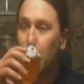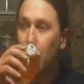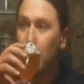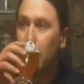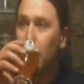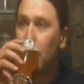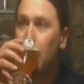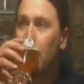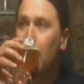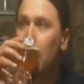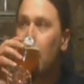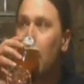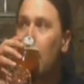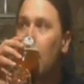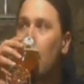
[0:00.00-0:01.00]

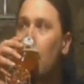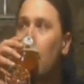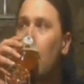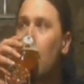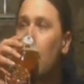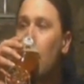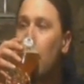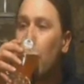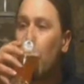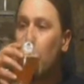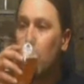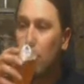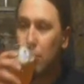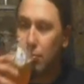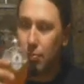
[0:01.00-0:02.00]

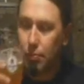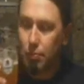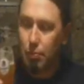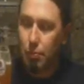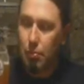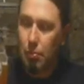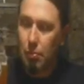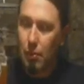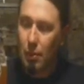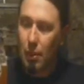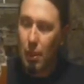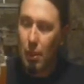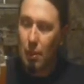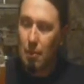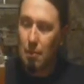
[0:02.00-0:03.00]

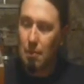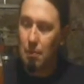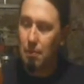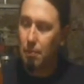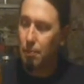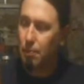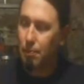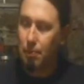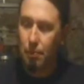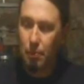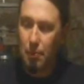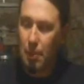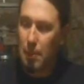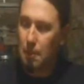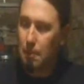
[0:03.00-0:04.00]

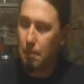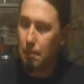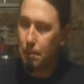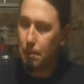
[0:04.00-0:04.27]
(no one is talking)